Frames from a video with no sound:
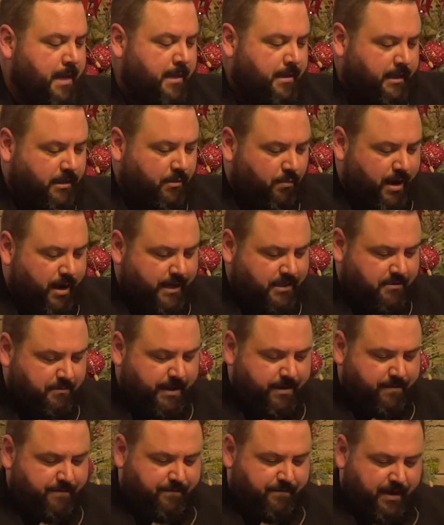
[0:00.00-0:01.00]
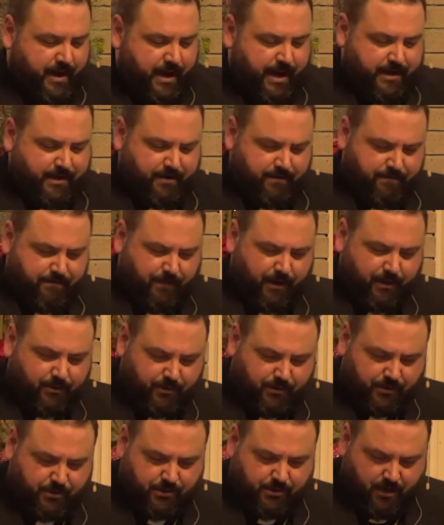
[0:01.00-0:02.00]
Did the wise men find and follow
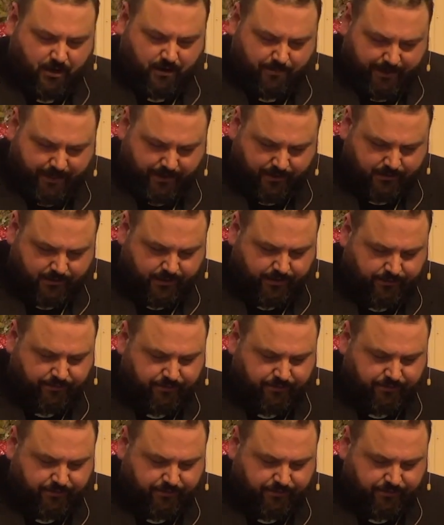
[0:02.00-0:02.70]
the star because they